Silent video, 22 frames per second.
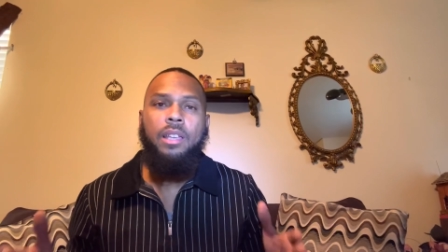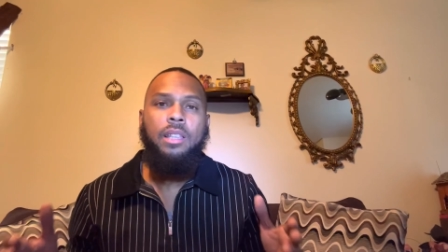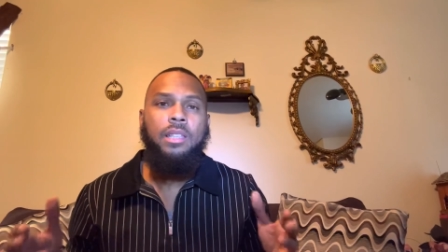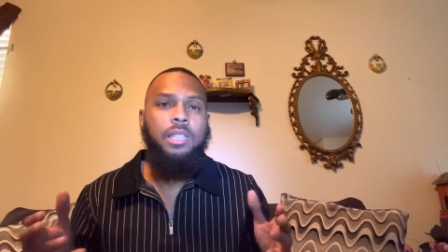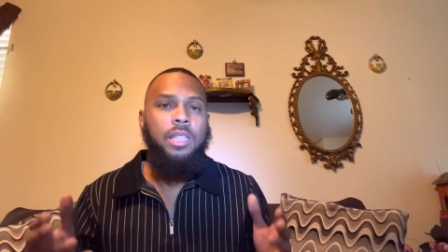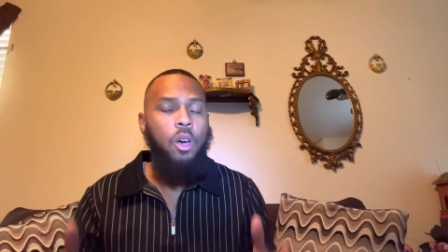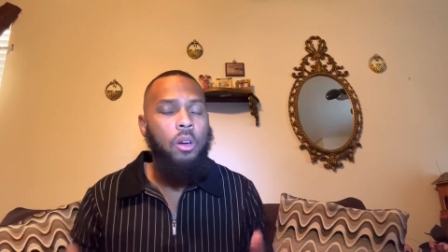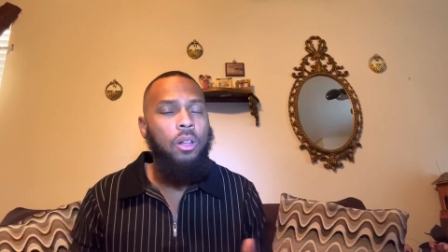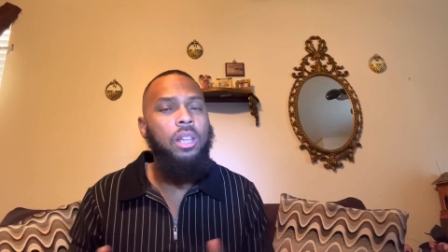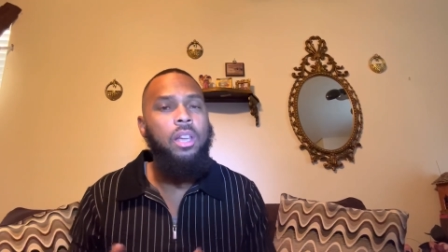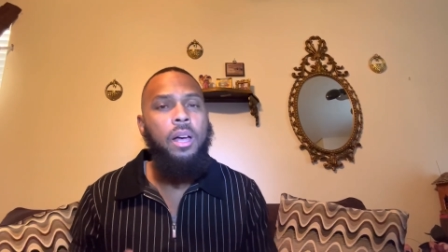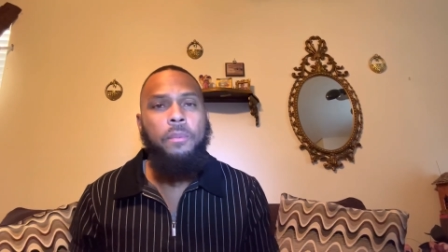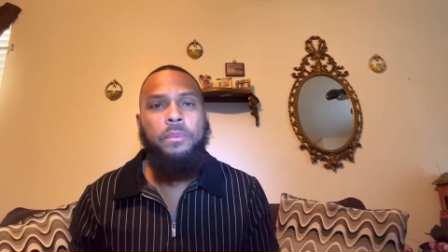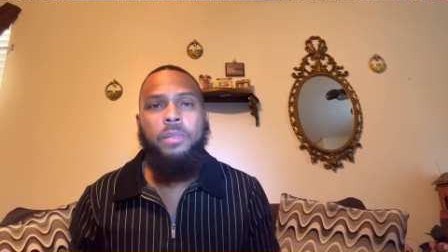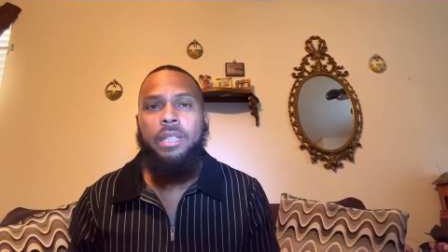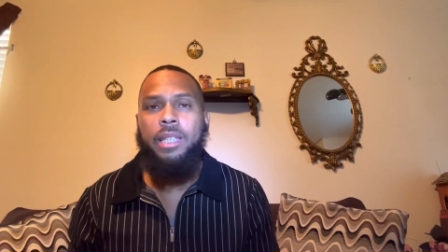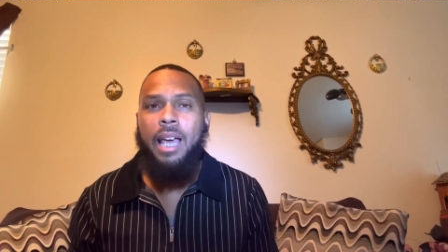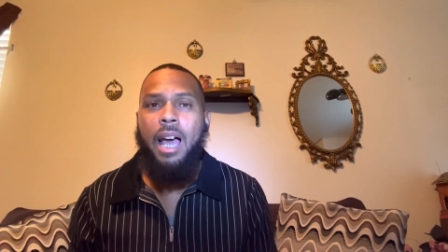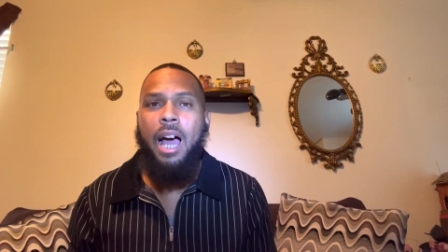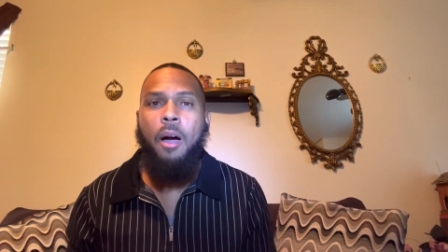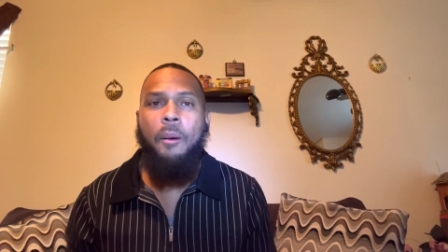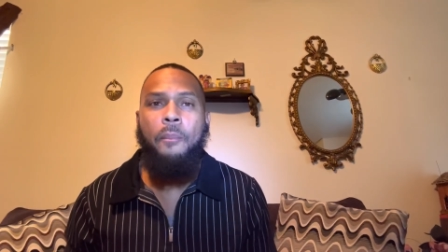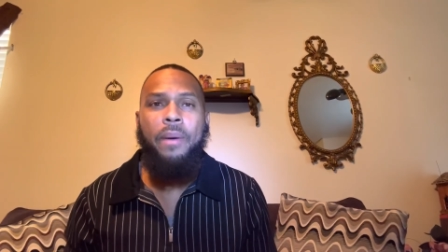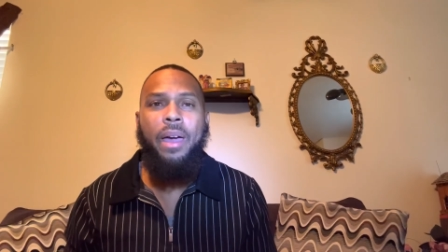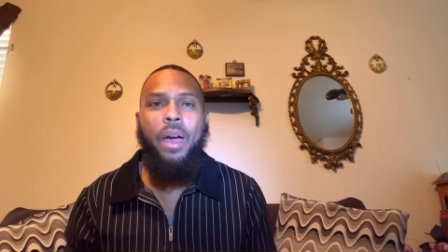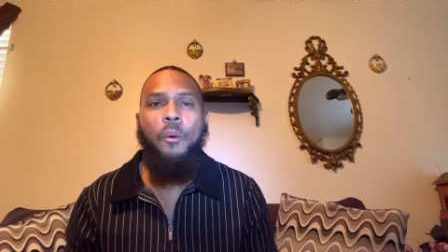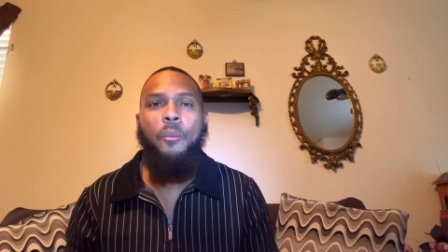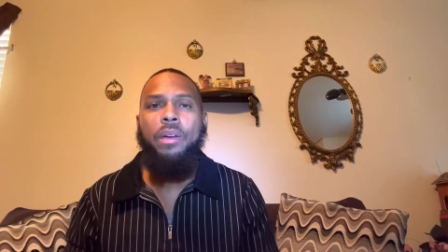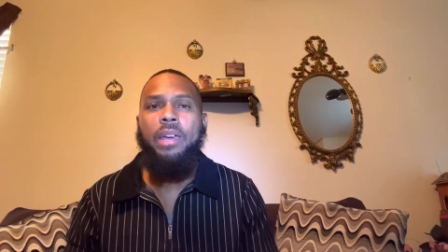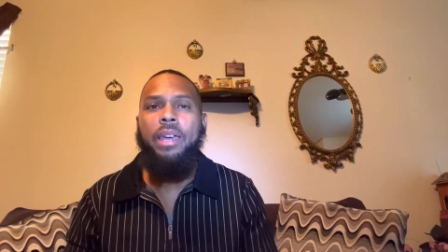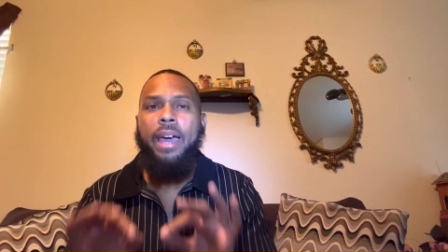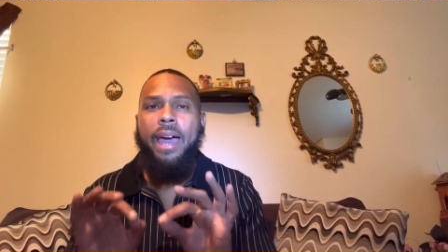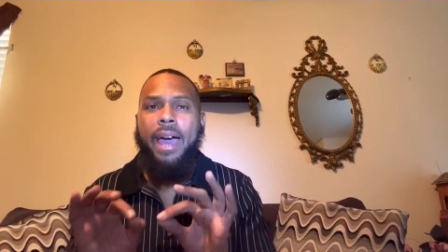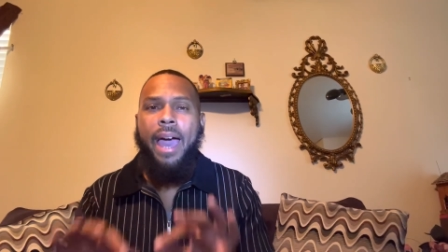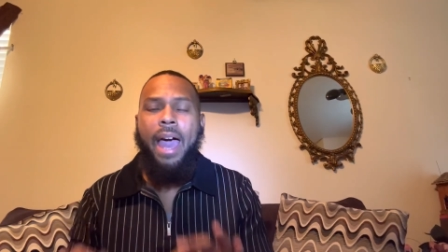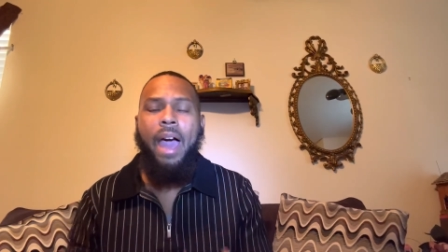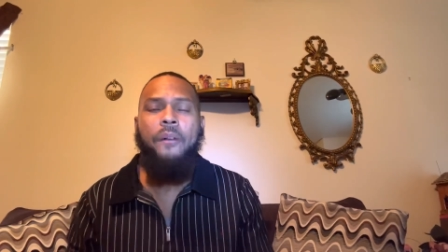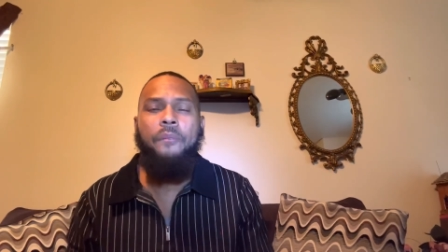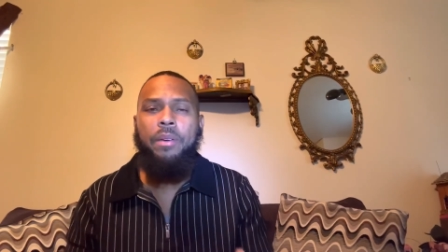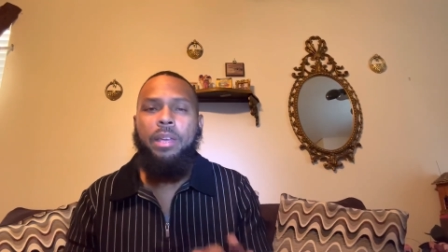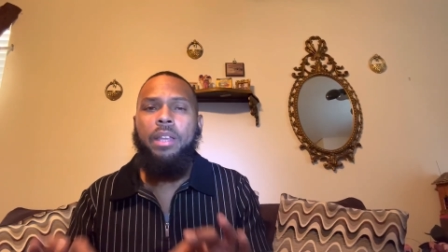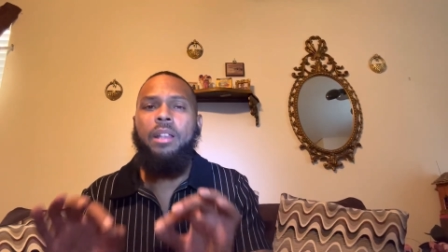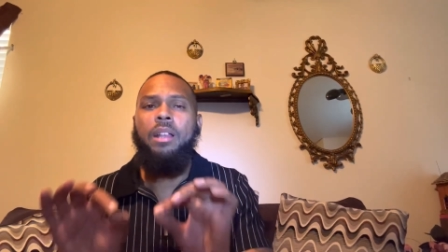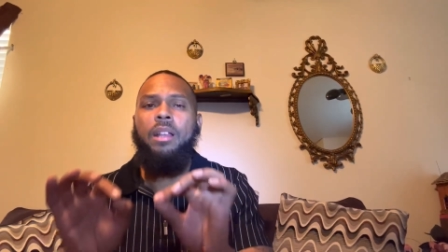Totally up to y'all, man. We
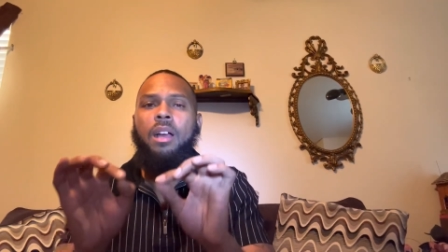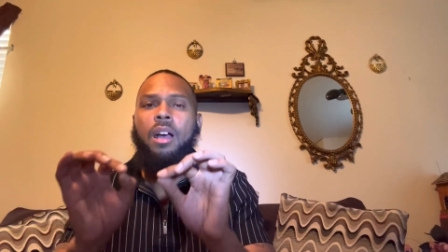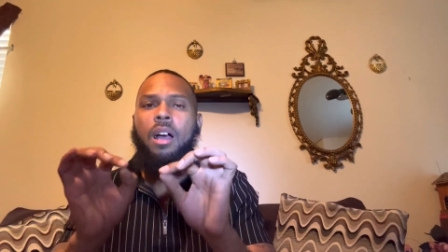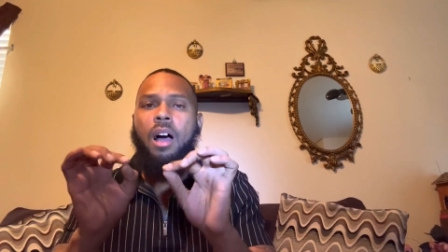have it